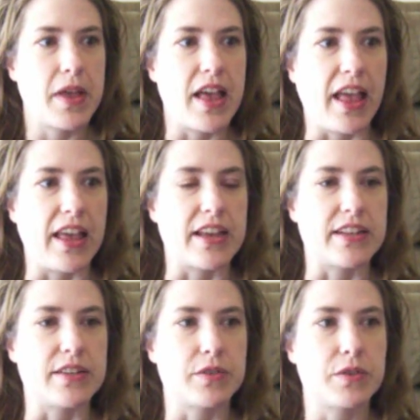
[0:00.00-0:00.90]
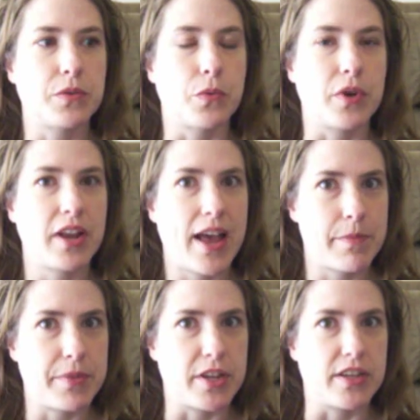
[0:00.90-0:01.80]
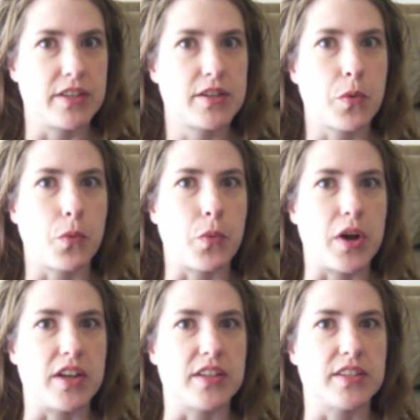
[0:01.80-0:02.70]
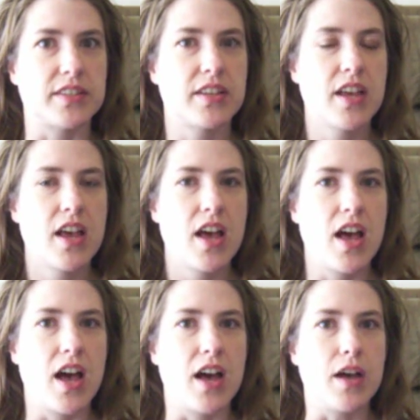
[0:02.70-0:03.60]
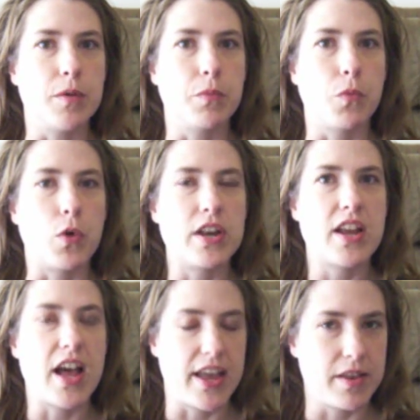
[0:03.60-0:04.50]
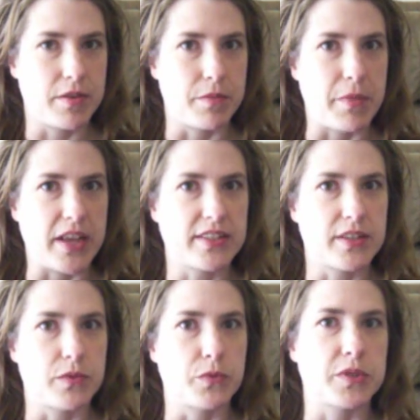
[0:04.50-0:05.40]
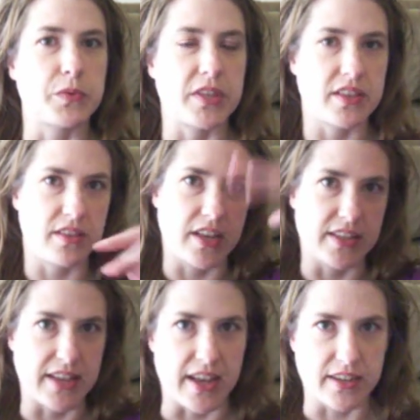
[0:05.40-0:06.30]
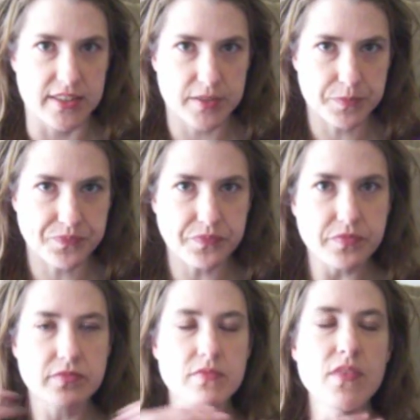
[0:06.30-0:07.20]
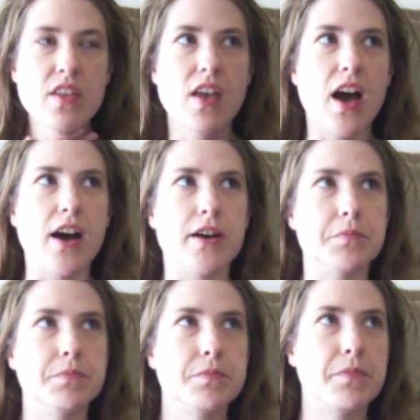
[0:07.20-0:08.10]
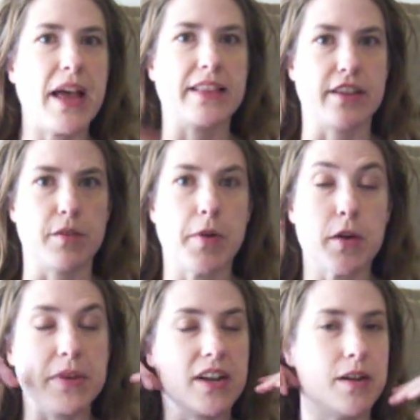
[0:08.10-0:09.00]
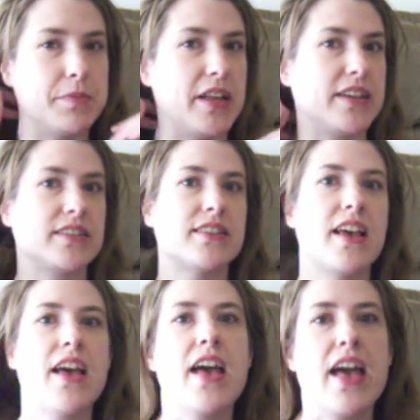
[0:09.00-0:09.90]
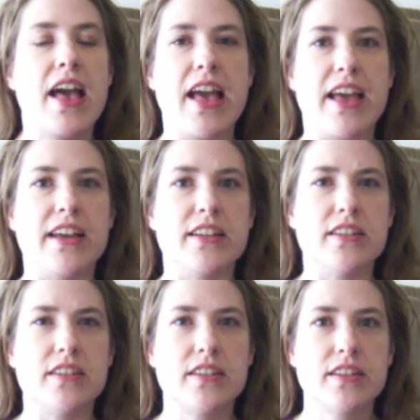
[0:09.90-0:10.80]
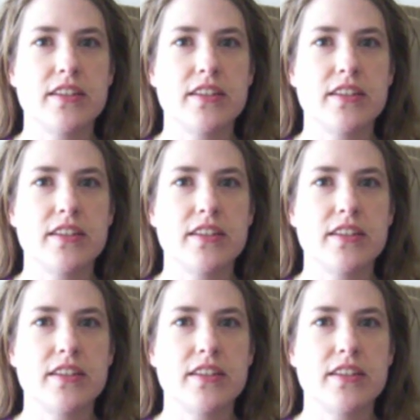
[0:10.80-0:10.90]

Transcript: And what happened was one night Mason was with his ex at their apartment complex, and